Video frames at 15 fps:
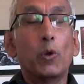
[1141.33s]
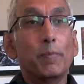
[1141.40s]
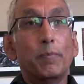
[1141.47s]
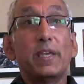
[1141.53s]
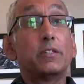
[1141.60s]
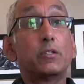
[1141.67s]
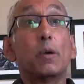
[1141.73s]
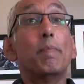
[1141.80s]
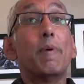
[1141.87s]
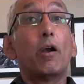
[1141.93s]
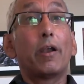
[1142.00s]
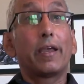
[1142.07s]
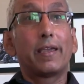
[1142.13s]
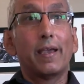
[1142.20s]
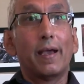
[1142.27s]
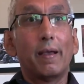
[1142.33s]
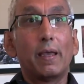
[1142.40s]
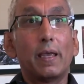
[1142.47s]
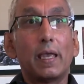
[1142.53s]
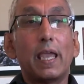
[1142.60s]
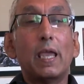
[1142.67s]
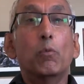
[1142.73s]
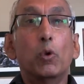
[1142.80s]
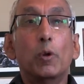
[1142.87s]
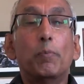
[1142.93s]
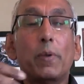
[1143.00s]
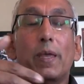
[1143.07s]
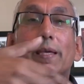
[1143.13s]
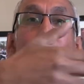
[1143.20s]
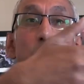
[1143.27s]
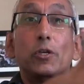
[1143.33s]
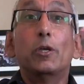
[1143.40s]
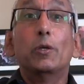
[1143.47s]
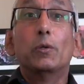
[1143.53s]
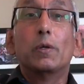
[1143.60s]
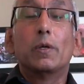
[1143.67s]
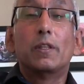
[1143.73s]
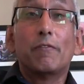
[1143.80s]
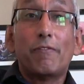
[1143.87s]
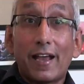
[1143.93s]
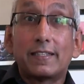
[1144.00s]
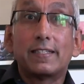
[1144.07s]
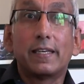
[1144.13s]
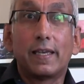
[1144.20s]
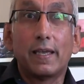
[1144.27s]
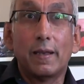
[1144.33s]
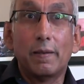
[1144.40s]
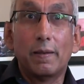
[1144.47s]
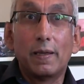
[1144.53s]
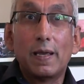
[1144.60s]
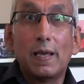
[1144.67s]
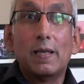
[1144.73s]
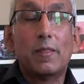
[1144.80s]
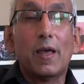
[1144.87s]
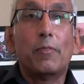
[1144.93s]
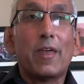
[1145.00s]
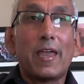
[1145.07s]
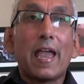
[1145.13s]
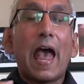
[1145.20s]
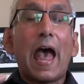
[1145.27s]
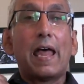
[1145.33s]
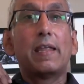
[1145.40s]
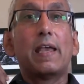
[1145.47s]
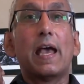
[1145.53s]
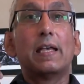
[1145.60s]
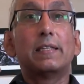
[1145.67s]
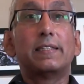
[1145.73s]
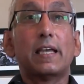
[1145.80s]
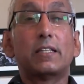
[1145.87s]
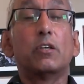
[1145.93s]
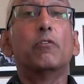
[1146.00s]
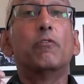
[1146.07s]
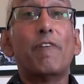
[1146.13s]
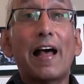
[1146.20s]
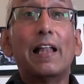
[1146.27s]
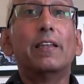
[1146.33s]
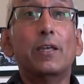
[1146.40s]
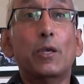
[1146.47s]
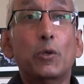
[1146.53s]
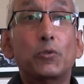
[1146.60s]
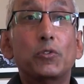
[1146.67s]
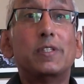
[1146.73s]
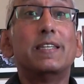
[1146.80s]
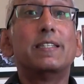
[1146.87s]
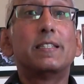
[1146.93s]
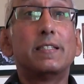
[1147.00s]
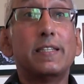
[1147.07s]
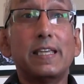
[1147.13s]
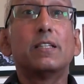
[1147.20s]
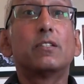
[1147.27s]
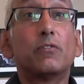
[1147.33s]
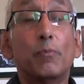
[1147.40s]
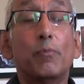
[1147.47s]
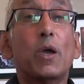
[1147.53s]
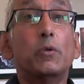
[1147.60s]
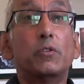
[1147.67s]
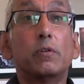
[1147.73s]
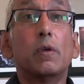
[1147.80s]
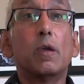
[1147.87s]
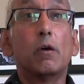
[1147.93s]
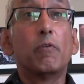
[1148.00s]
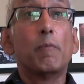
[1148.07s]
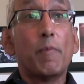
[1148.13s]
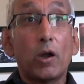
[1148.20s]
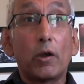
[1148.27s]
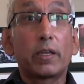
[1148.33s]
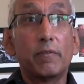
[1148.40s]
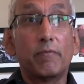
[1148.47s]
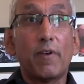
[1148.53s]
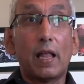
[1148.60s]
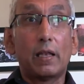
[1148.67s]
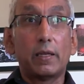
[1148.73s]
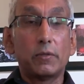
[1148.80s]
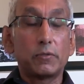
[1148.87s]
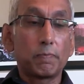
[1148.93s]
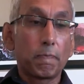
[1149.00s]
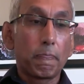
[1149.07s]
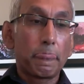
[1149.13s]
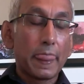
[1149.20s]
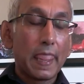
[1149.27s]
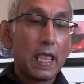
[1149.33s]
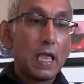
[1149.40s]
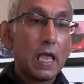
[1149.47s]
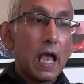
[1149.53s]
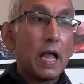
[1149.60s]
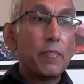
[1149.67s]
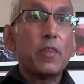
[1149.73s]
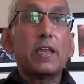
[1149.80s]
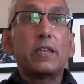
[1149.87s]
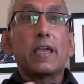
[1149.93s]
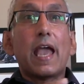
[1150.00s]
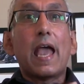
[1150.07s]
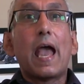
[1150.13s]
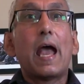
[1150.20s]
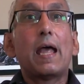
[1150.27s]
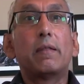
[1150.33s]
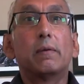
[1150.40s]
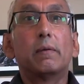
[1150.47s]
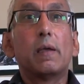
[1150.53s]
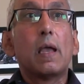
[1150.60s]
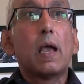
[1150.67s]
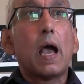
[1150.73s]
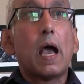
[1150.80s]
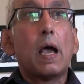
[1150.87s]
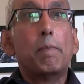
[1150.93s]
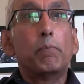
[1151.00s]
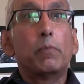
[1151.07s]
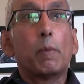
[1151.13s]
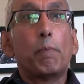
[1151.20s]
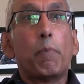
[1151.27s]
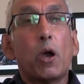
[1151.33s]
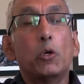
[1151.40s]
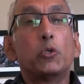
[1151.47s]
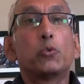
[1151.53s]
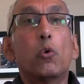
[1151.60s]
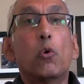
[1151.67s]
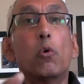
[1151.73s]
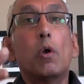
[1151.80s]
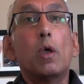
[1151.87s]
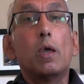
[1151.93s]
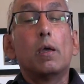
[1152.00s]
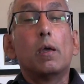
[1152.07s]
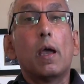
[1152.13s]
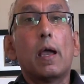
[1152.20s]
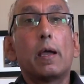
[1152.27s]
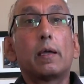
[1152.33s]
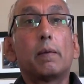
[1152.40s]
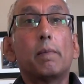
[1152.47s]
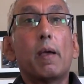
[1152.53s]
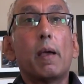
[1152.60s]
wouldn't be to America, it would be to the Vatican, that they had a set of values distinct from those of American values. And then you had um, the post-war uh,